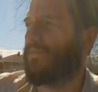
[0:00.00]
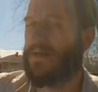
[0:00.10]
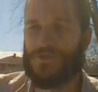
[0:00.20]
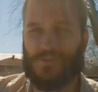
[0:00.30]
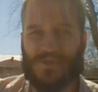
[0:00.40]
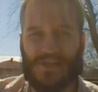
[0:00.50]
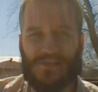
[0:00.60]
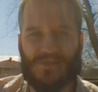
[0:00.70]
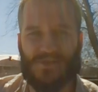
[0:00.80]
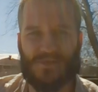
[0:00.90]
Have some
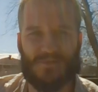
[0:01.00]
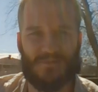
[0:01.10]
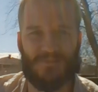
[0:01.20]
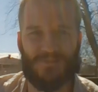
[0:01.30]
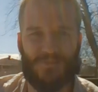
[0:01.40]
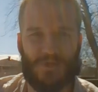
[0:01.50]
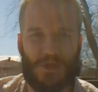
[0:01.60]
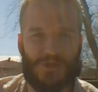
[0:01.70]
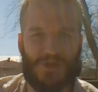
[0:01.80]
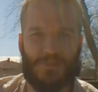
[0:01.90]
seeds,
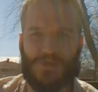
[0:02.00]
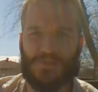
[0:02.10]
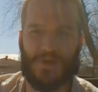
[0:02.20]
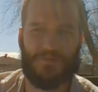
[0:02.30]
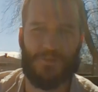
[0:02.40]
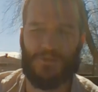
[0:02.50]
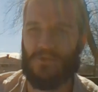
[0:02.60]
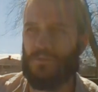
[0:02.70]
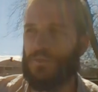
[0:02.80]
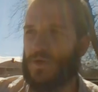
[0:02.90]
non-GMO is
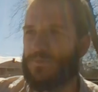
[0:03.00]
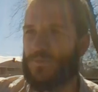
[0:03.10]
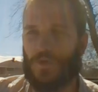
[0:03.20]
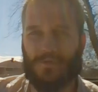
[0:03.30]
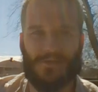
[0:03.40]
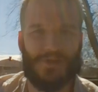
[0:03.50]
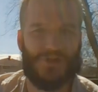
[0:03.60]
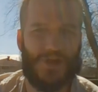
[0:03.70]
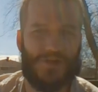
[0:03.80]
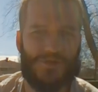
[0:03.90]
preferable, but whatever you get
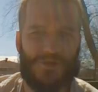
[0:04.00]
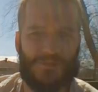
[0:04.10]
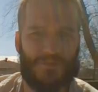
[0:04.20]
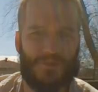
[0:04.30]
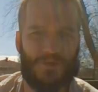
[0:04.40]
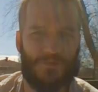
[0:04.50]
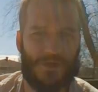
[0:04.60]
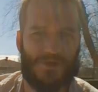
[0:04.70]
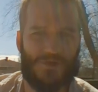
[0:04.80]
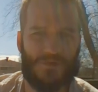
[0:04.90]
your hands on, will
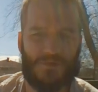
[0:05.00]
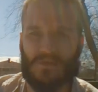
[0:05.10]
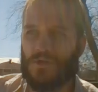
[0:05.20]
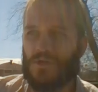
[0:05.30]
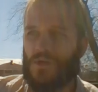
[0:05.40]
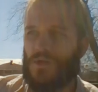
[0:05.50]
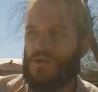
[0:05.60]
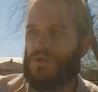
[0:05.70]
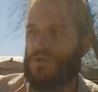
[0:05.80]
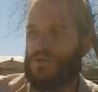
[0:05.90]
feed you.
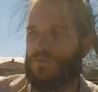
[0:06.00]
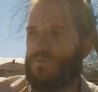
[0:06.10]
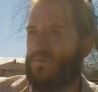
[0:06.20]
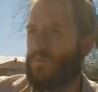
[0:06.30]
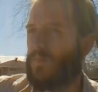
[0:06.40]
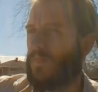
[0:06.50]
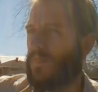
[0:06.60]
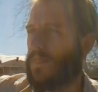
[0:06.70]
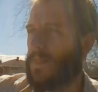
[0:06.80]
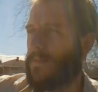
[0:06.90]
Um,
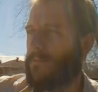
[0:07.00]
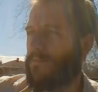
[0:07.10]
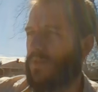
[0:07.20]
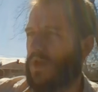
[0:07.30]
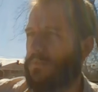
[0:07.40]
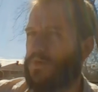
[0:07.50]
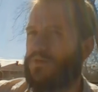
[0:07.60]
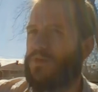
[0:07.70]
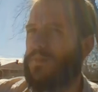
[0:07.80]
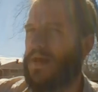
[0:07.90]
I put a
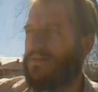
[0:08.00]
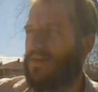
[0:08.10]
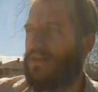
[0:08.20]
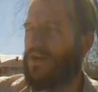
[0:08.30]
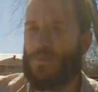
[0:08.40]
little bag together.